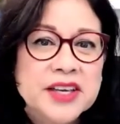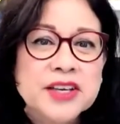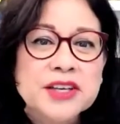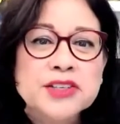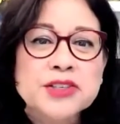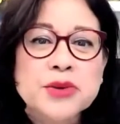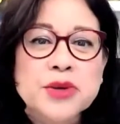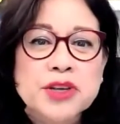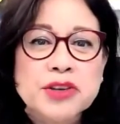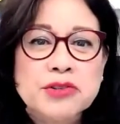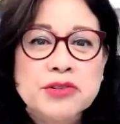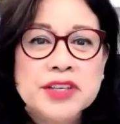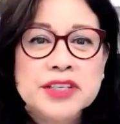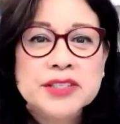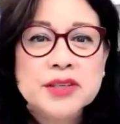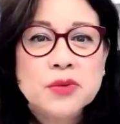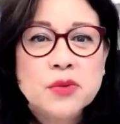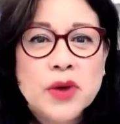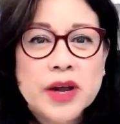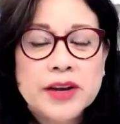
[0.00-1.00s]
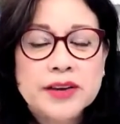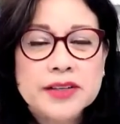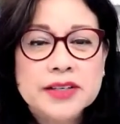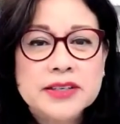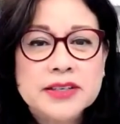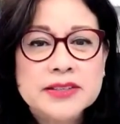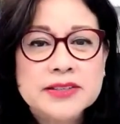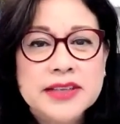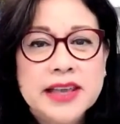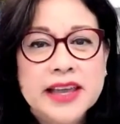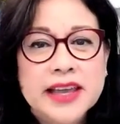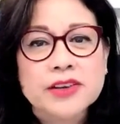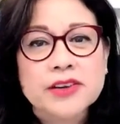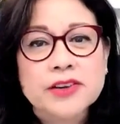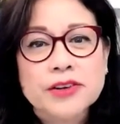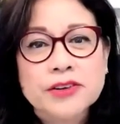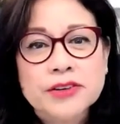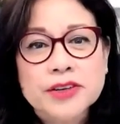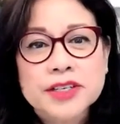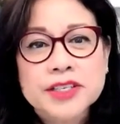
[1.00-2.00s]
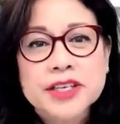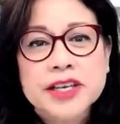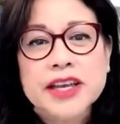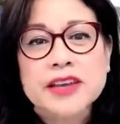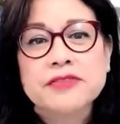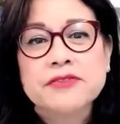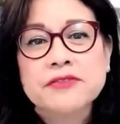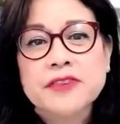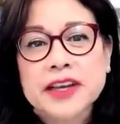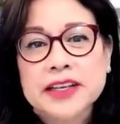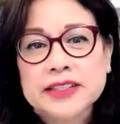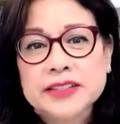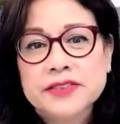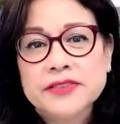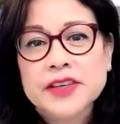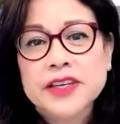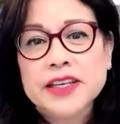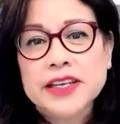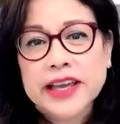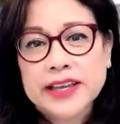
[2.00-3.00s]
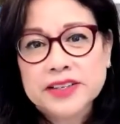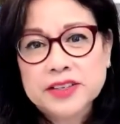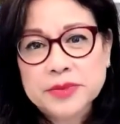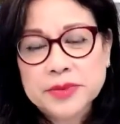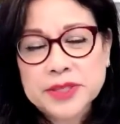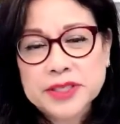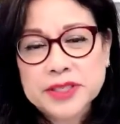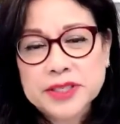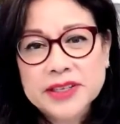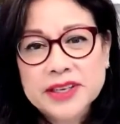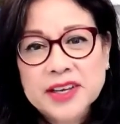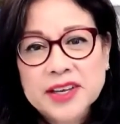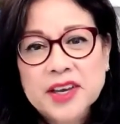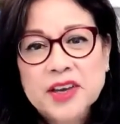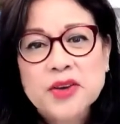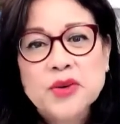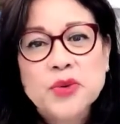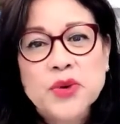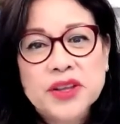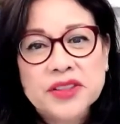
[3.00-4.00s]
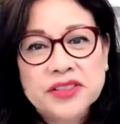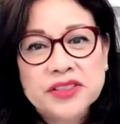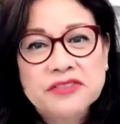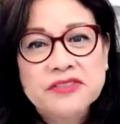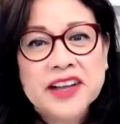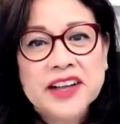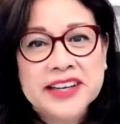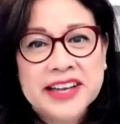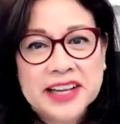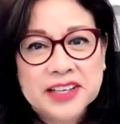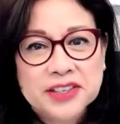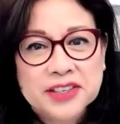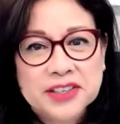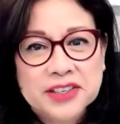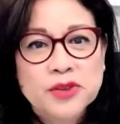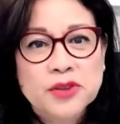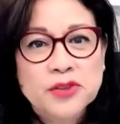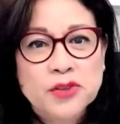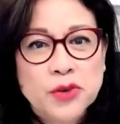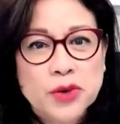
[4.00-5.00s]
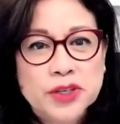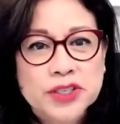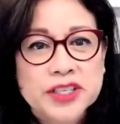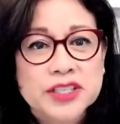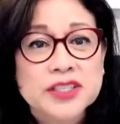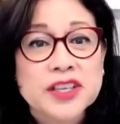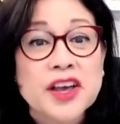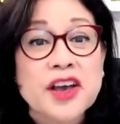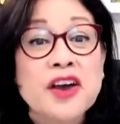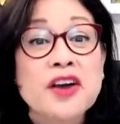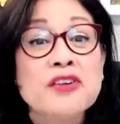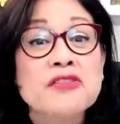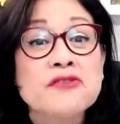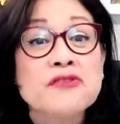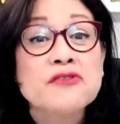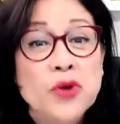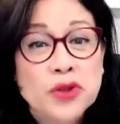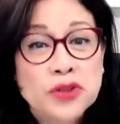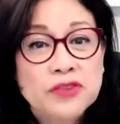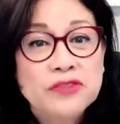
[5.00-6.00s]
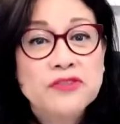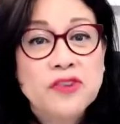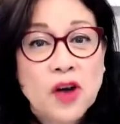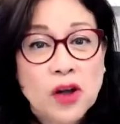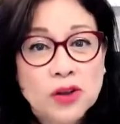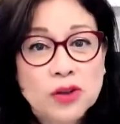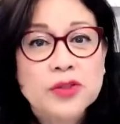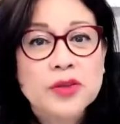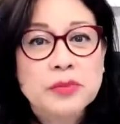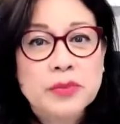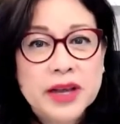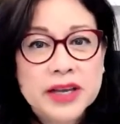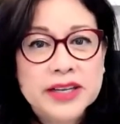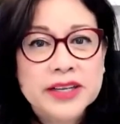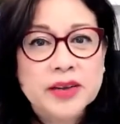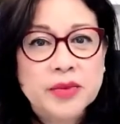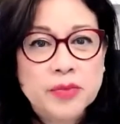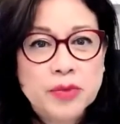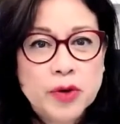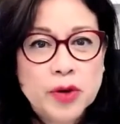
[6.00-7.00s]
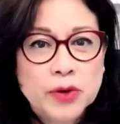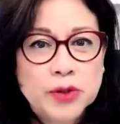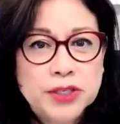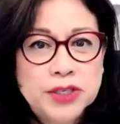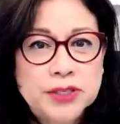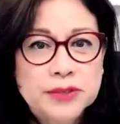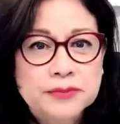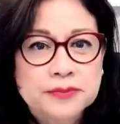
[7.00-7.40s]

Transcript: to increase awareness and encourage effective engagement with the financial authorities for the follow the money approach.